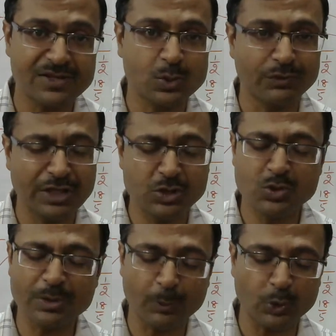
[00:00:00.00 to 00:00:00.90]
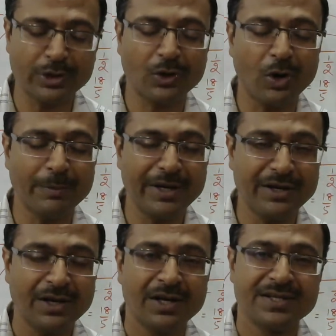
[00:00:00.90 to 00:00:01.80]
So we need to support the
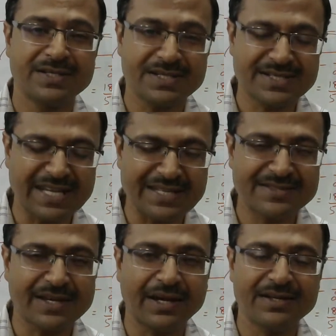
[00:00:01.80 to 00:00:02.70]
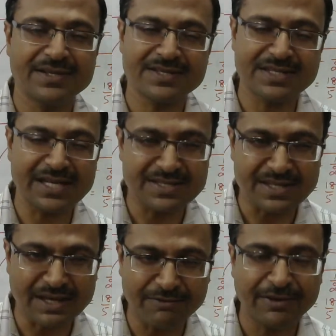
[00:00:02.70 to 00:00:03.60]
government. Just stay inside, just stay
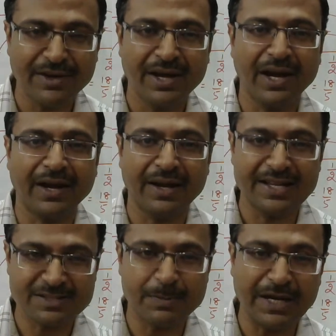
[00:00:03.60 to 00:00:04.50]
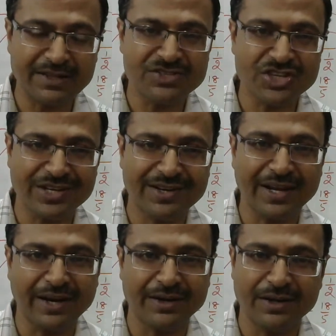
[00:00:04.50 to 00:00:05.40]
safe, and let's break the chain
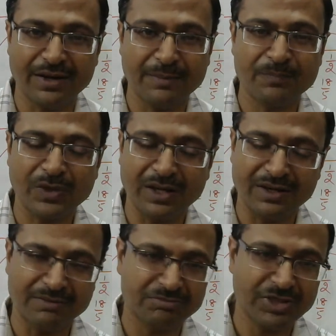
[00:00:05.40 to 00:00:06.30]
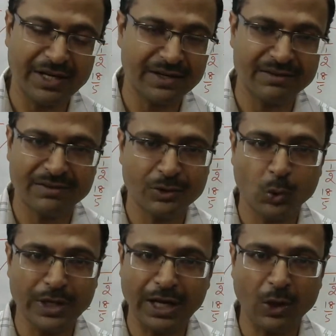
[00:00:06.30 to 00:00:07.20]
and don't
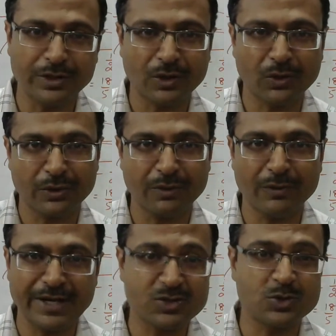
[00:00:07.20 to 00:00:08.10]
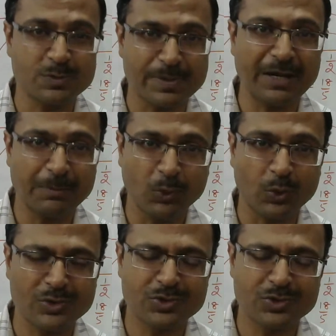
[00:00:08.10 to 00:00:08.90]
allow the coronavirus to spread more.